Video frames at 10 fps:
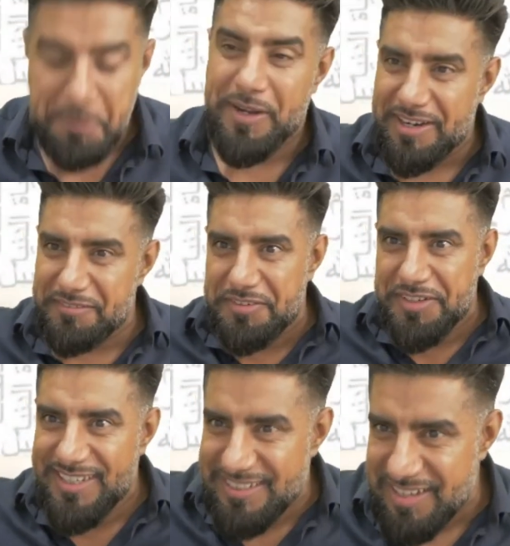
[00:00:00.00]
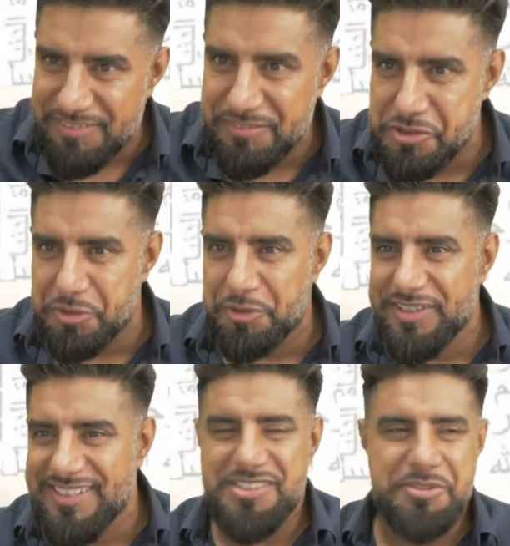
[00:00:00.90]
I get really kind of drawn
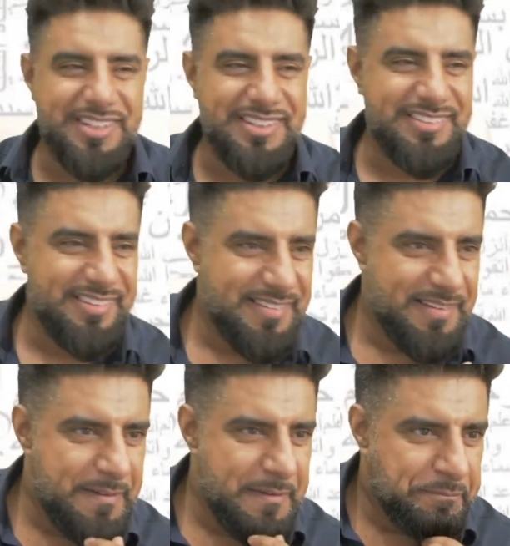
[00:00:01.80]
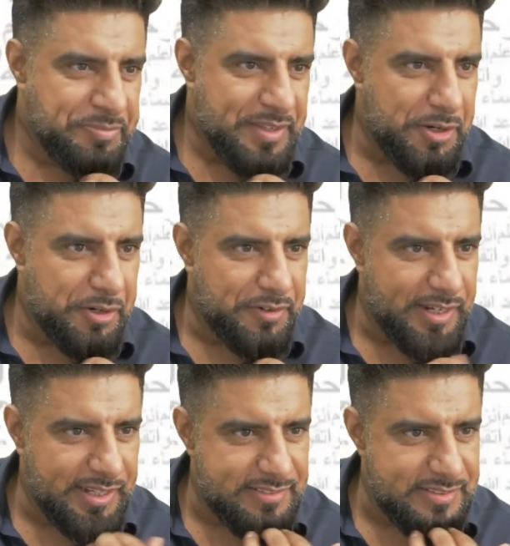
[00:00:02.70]
into it. All
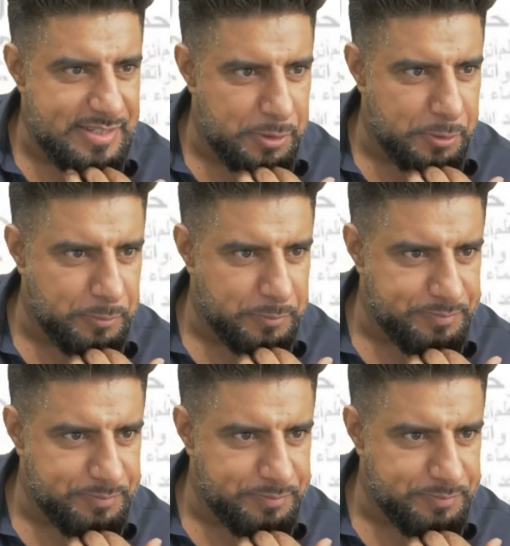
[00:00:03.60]
right, so